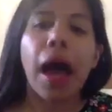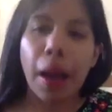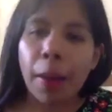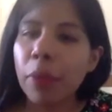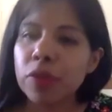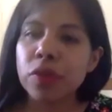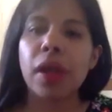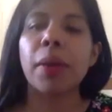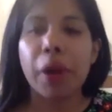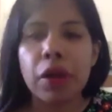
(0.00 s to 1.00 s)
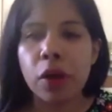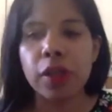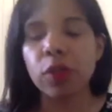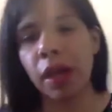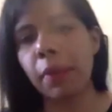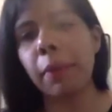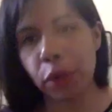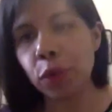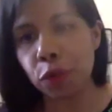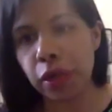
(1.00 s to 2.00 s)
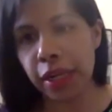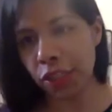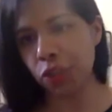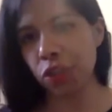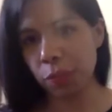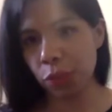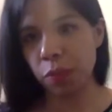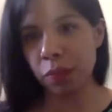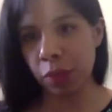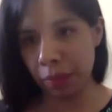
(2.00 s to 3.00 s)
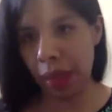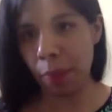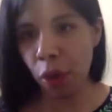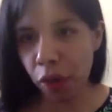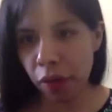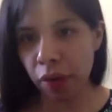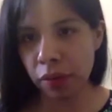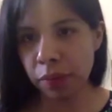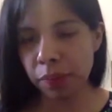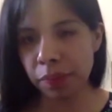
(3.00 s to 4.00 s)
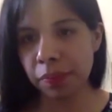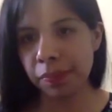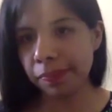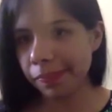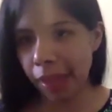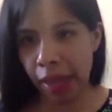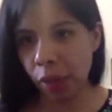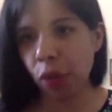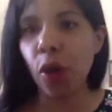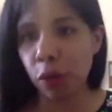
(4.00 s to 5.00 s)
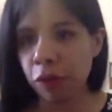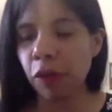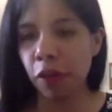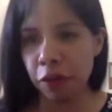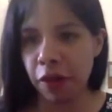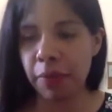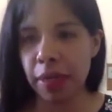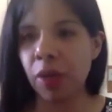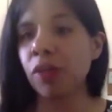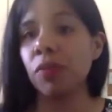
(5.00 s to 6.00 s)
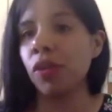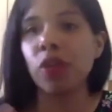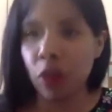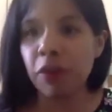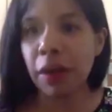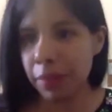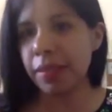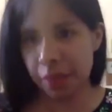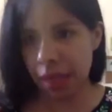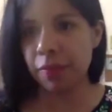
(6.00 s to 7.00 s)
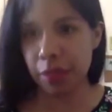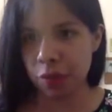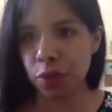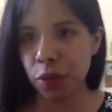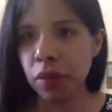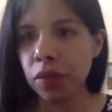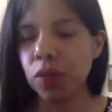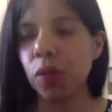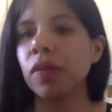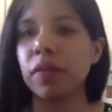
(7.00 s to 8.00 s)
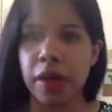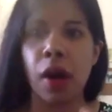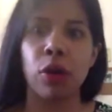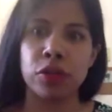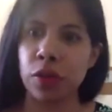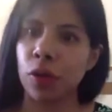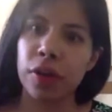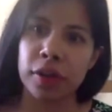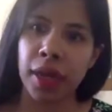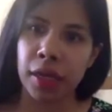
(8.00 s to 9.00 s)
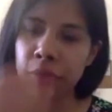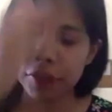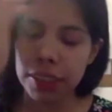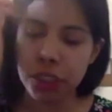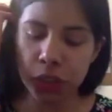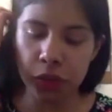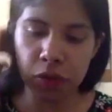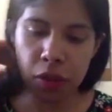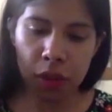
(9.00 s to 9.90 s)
I'm also like very lucky to have a very good relationship with my mother. I don't know if other family, not all families have this, no? So there are also other kind of tensions.